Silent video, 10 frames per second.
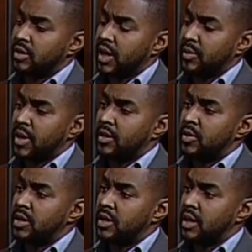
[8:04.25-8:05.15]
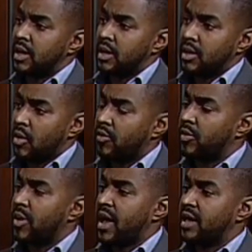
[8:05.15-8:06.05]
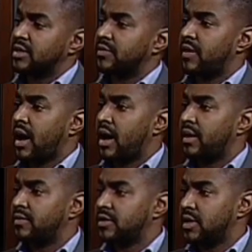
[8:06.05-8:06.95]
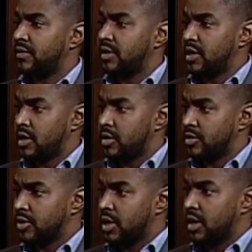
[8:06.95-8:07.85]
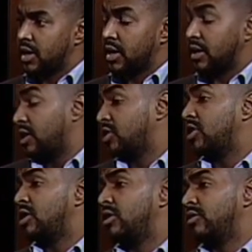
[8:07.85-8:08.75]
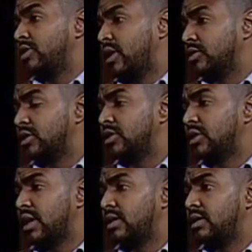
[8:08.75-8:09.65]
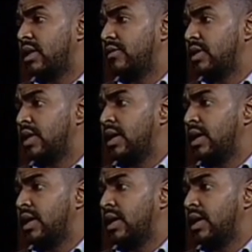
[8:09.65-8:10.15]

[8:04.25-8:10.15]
like maybe over the past 5, 7 years, I guess 10 years now since 9/11,